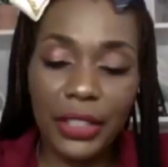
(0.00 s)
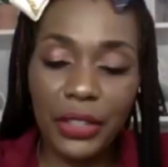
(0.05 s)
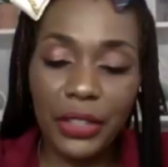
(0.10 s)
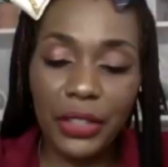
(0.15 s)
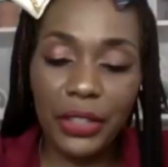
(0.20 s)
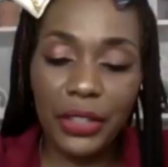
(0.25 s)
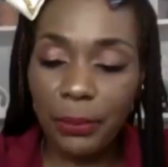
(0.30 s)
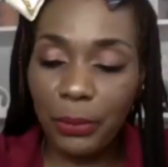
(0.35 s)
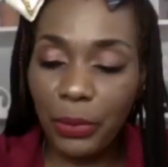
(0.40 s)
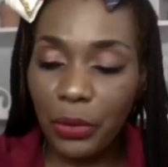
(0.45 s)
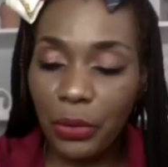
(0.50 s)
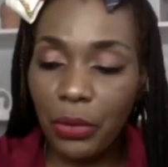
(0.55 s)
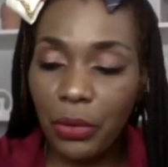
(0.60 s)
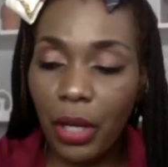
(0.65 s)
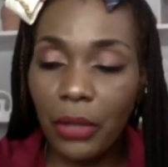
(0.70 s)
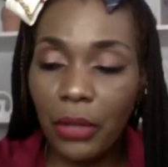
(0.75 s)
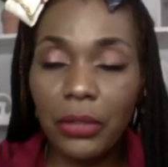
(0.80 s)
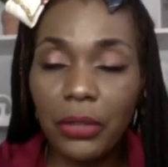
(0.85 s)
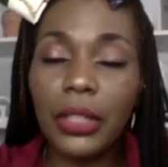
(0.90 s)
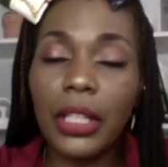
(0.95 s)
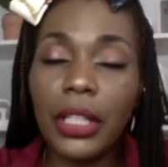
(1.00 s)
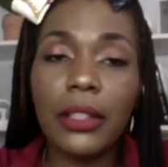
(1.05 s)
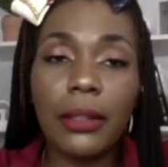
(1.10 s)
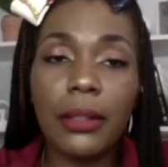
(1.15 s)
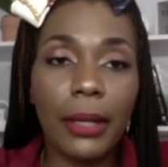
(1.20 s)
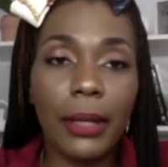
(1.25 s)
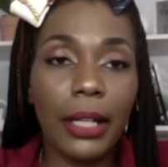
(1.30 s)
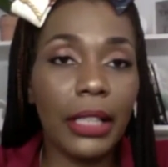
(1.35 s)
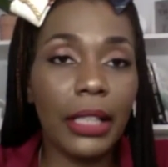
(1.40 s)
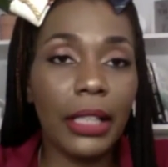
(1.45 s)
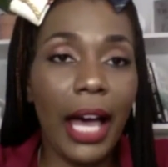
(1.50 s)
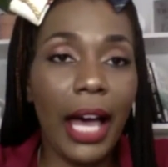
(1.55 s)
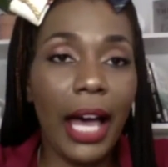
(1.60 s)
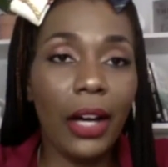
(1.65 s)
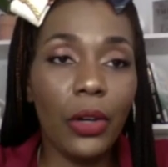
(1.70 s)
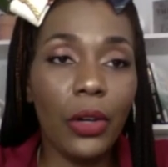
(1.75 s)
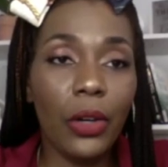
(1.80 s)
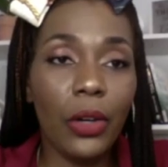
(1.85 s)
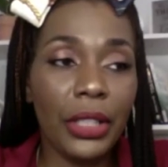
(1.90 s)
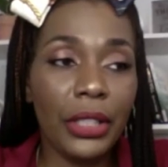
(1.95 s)
Trump, you also need to bail
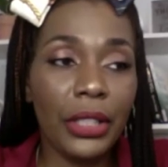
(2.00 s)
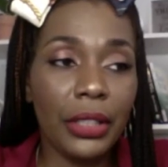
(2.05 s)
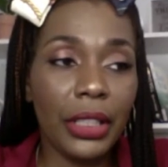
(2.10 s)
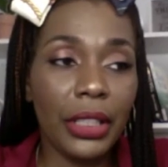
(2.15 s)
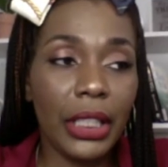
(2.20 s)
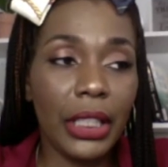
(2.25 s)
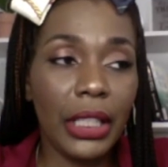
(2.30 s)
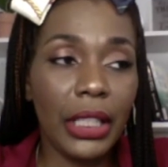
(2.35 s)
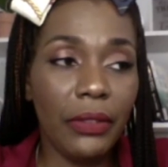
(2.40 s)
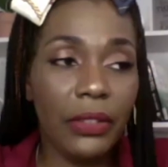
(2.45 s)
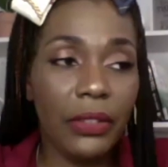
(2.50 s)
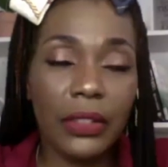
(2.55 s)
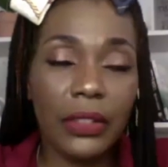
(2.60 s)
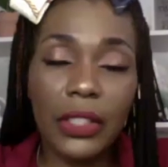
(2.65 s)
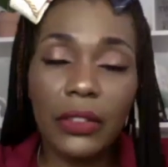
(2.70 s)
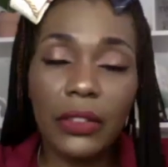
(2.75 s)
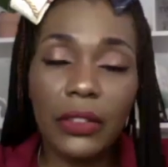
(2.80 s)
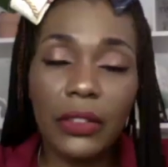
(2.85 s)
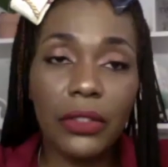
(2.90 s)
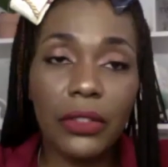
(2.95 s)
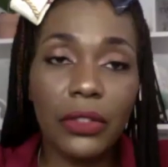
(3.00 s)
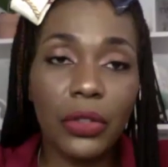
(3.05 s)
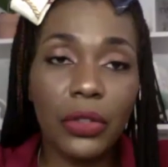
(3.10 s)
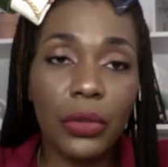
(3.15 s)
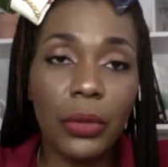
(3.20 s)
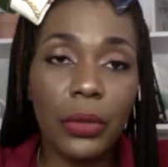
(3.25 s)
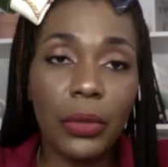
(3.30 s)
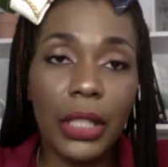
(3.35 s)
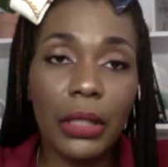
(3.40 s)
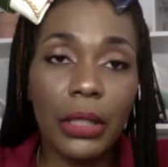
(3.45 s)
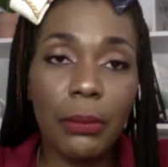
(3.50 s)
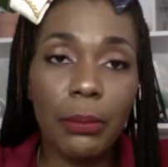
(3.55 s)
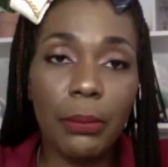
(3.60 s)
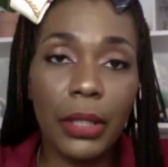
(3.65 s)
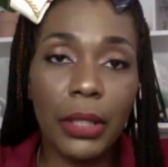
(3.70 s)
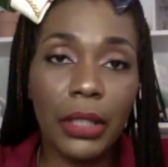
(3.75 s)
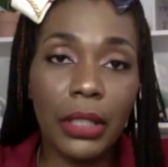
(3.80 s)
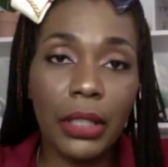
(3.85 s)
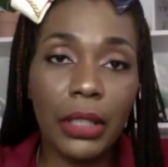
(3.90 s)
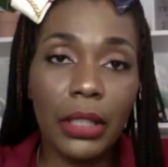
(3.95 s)
out and give assistance to
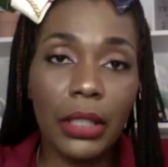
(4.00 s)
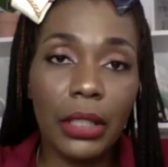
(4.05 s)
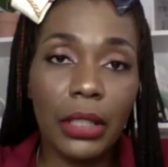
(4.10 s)
independent